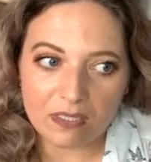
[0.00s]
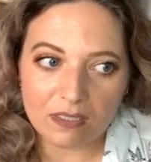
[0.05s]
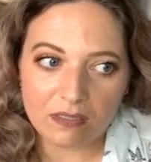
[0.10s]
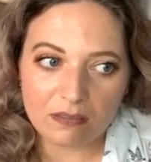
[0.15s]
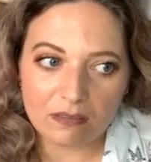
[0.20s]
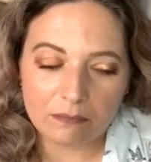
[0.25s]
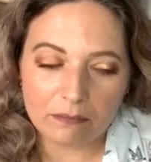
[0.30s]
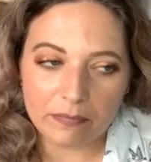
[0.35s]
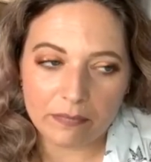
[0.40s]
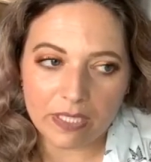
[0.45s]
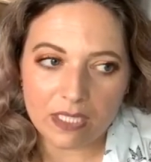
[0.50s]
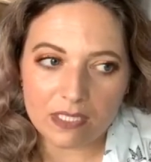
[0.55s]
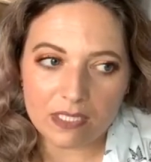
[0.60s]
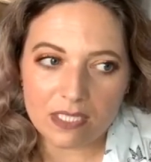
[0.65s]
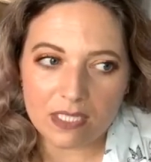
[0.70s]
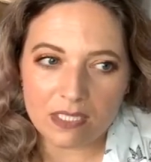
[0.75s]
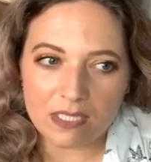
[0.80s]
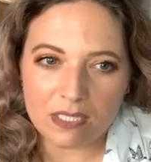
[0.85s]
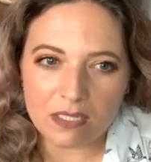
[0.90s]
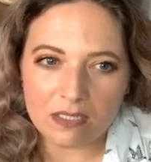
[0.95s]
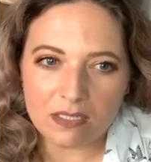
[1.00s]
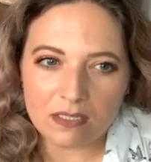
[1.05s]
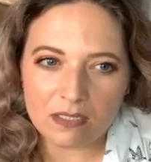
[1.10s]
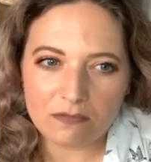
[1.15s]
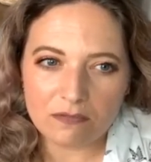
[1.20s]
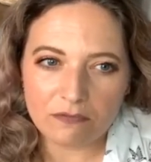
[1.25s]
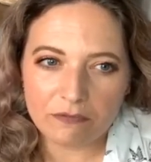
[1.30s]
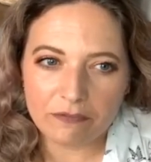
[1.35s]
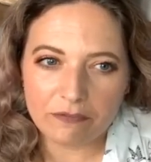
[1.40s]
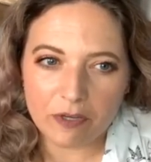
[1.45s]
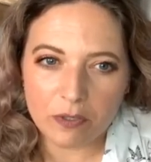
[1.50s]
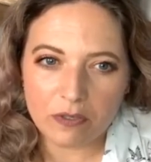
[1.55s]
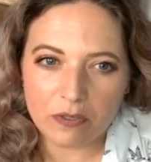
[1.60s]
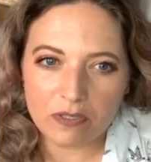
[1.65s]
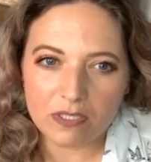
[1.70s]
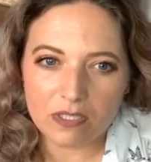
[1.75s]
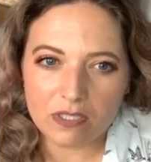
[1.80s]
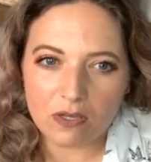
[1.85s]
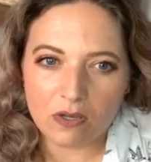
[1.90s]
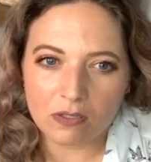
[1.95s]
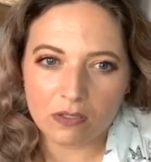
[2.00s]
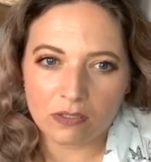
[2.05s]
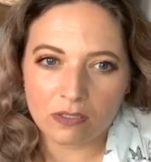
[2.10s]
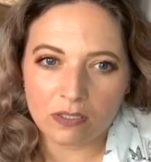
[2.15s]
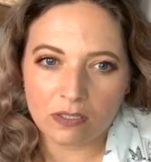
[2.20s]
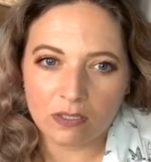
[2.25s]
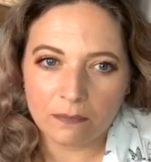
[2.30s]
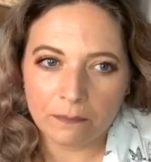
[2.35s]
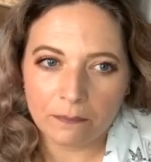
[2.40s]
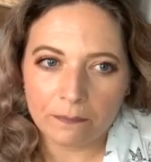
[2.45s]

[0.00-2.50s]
because it does focus on